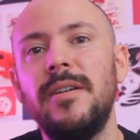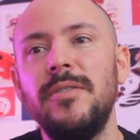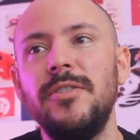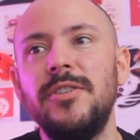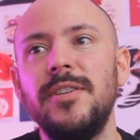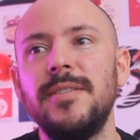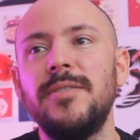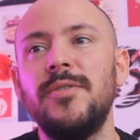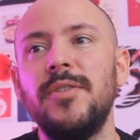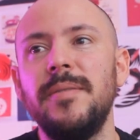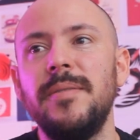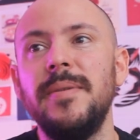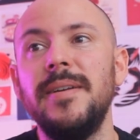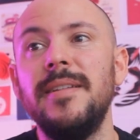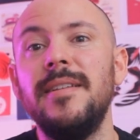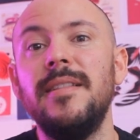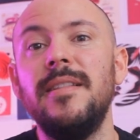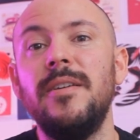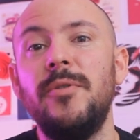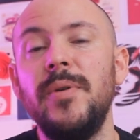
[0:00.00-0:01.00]
are just going to
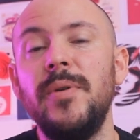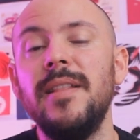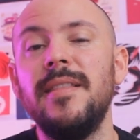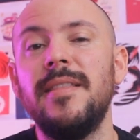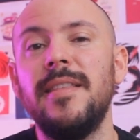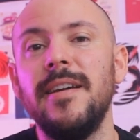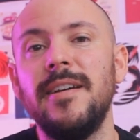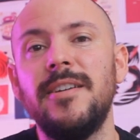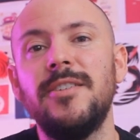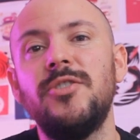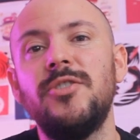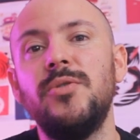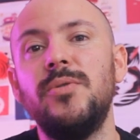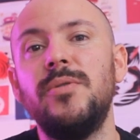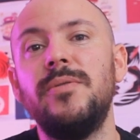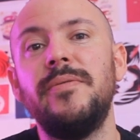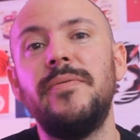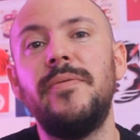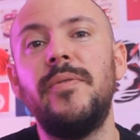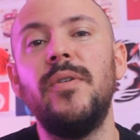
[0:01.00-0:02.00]
be the, the real
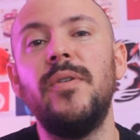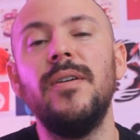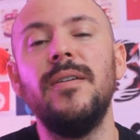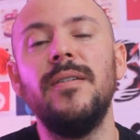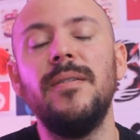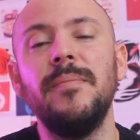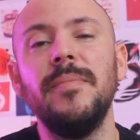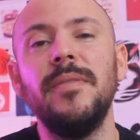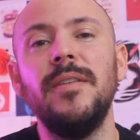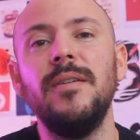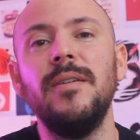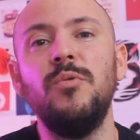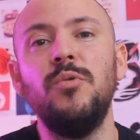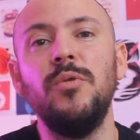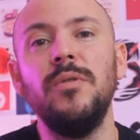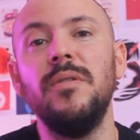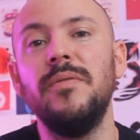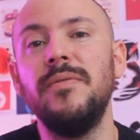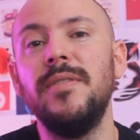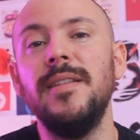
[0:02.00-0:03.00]
texture from the
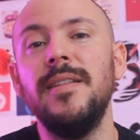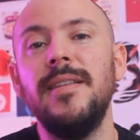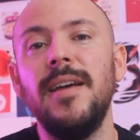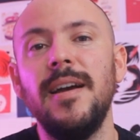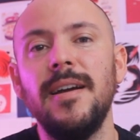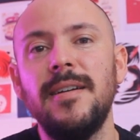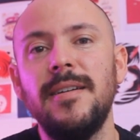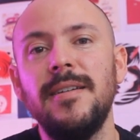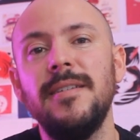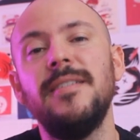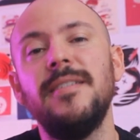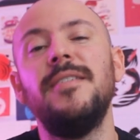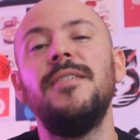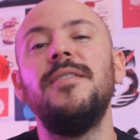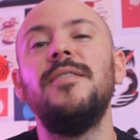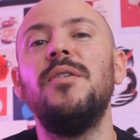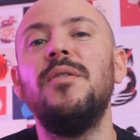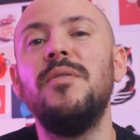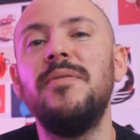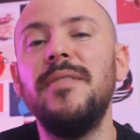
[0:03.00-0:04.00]
wood of the deck
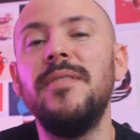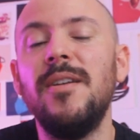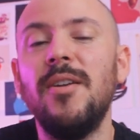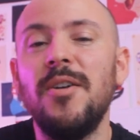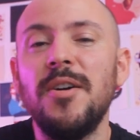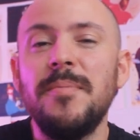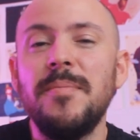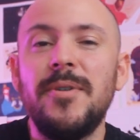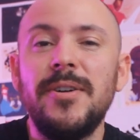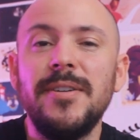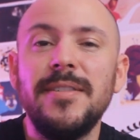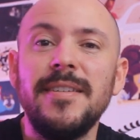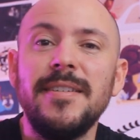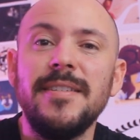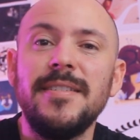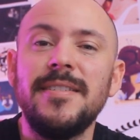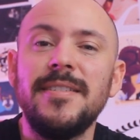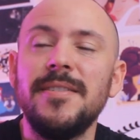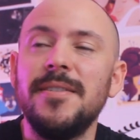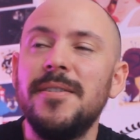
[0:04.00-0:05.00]
of the
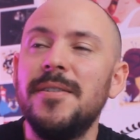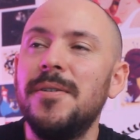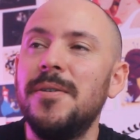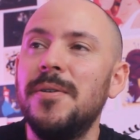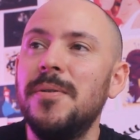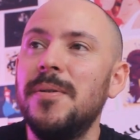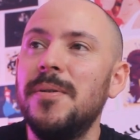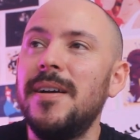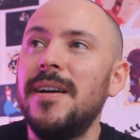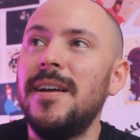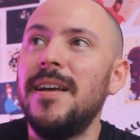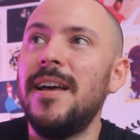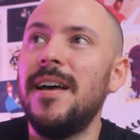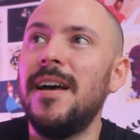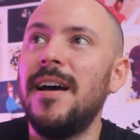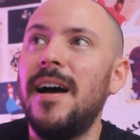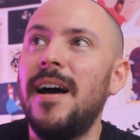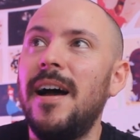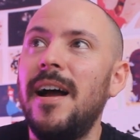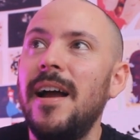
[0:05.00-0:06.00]
longboard so
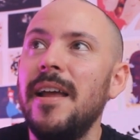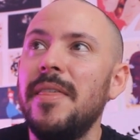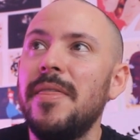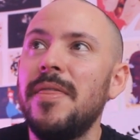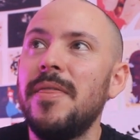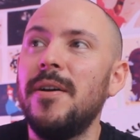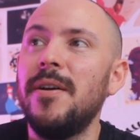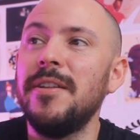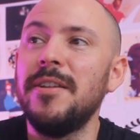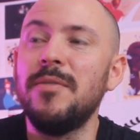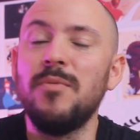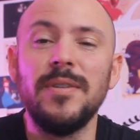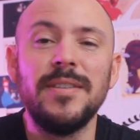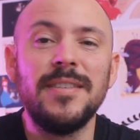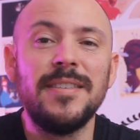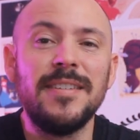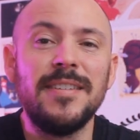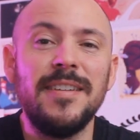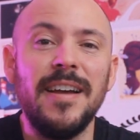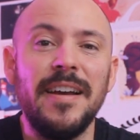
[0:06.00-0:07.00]
I thought it
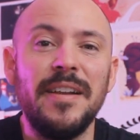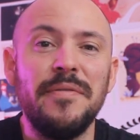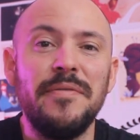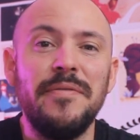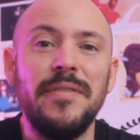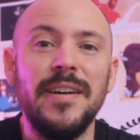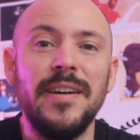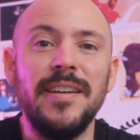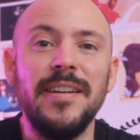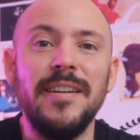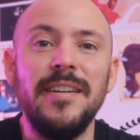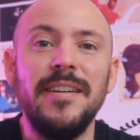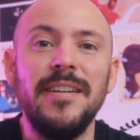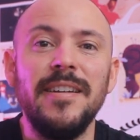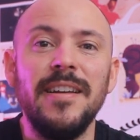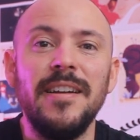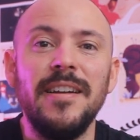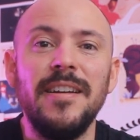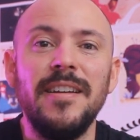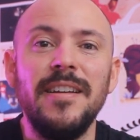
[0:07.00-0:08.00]
was kind of fun
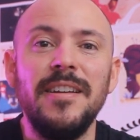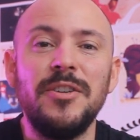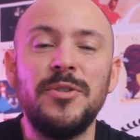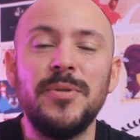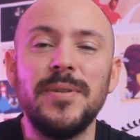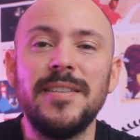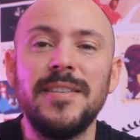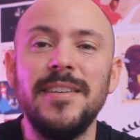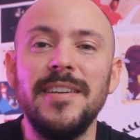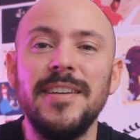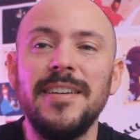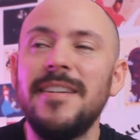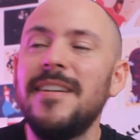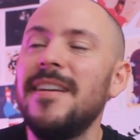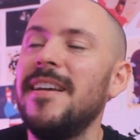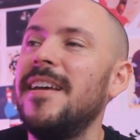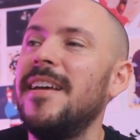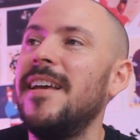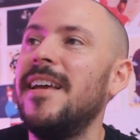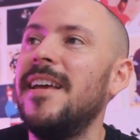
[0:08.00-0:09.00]
and, and
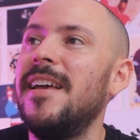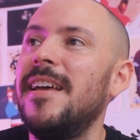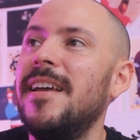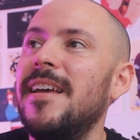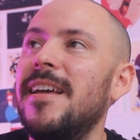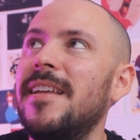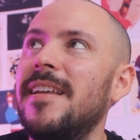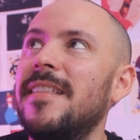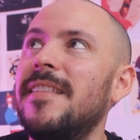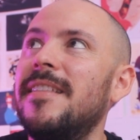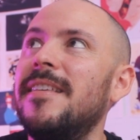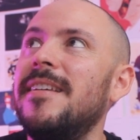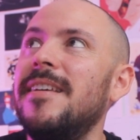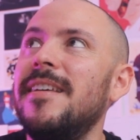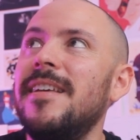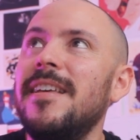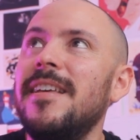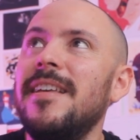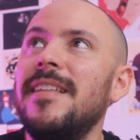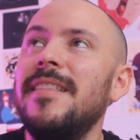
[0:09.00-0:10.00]
interesting and
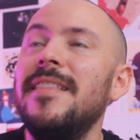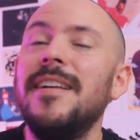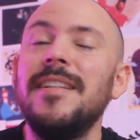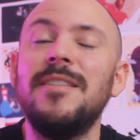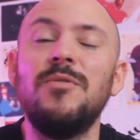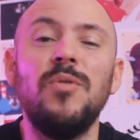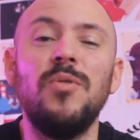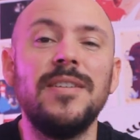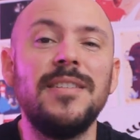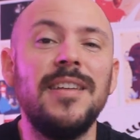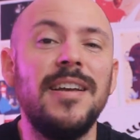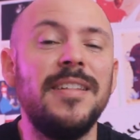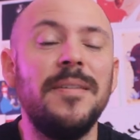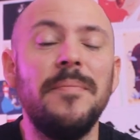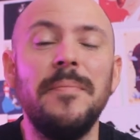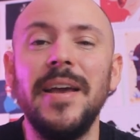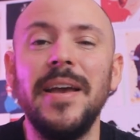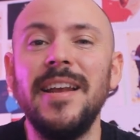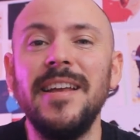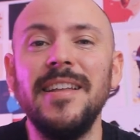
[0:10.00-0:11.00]
that was like
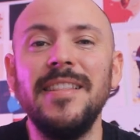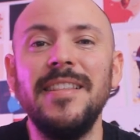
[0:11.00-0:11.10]
the main